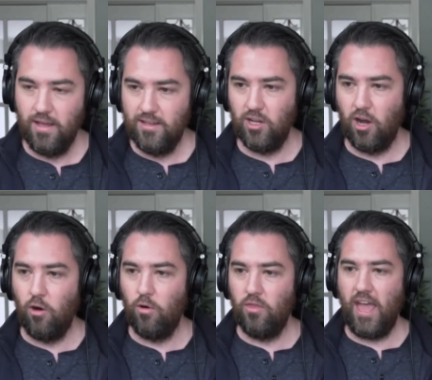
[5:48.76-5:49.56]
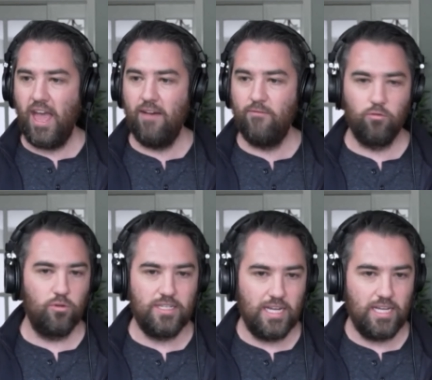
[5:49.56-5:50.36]
So they have a
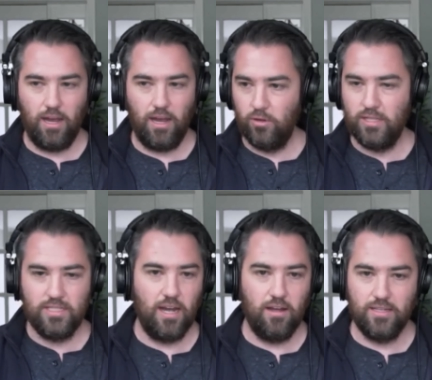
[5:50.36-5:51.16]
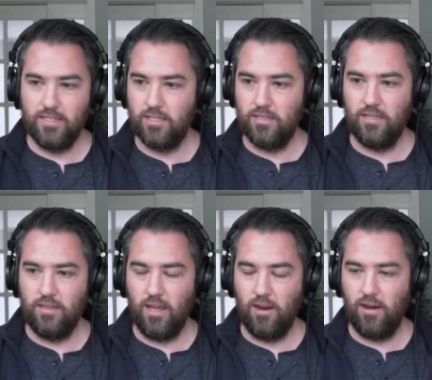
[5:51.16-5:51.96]
ridiculous. I wrote this down. This is
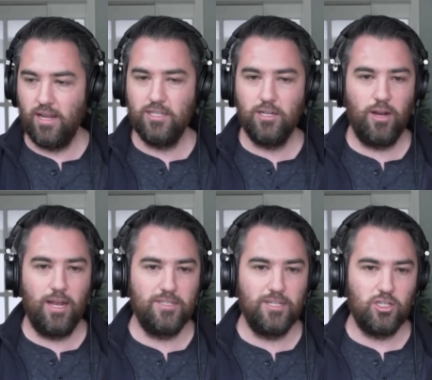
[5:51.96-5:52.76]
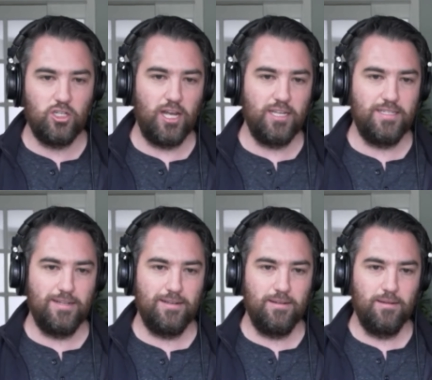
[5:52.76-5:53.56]
their Instagram
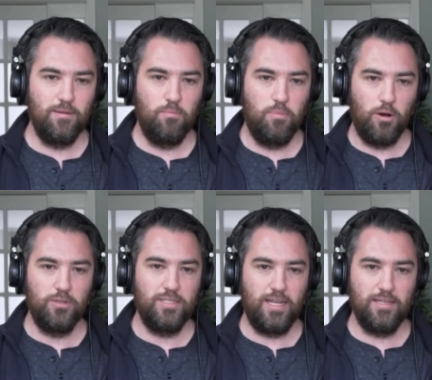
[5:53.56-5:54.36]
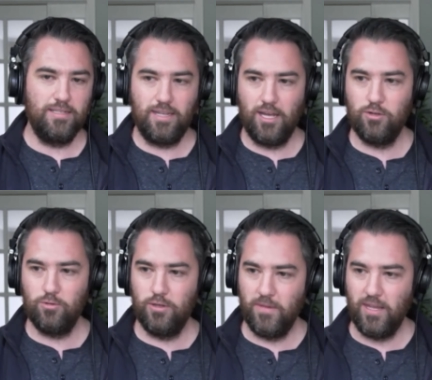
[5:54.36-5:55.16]
suggested posting
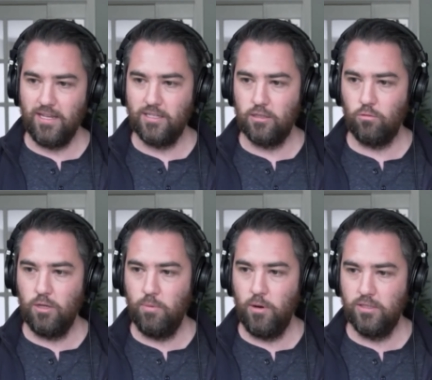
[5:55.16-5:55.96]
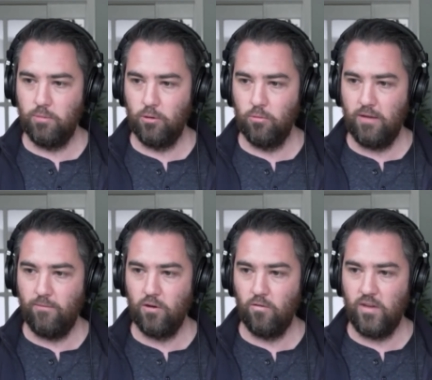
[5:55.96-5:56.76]
schedule is three posts per week
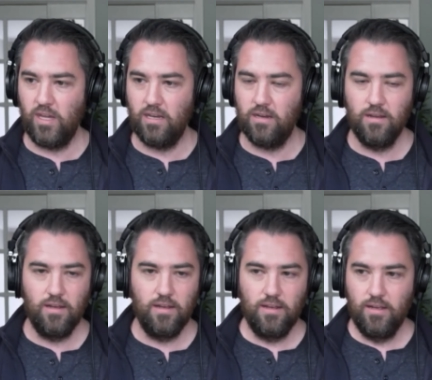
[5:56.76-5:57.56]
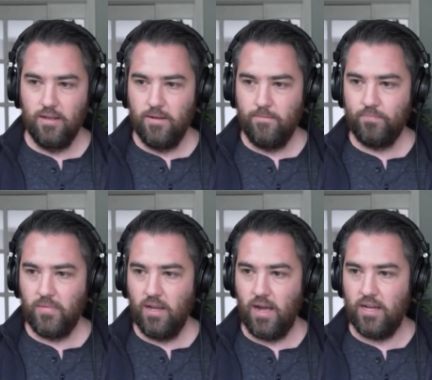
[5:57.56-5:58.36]
for your feed
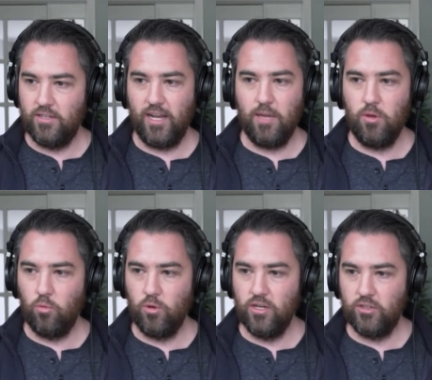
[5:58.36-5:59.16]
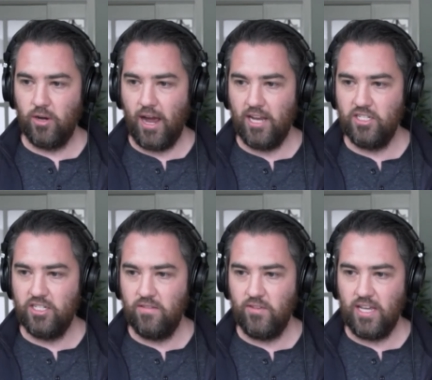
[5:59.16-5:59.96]
uh, so that could be Reels or
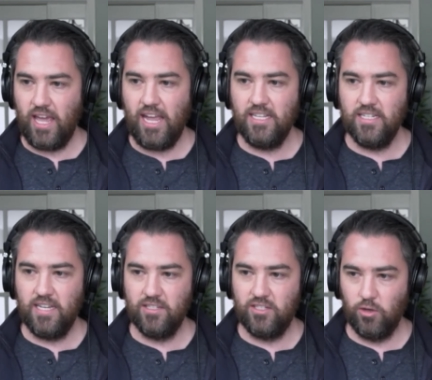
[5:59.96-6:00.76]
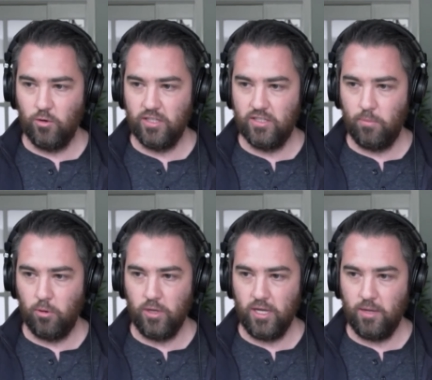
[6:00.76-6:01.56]
IGTV, eight to 10 stories
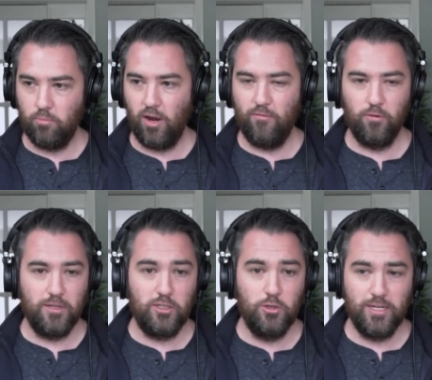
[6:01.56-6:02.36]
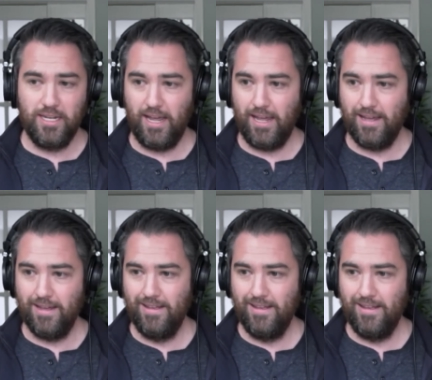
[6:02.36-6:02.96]
per week, preferably two a day,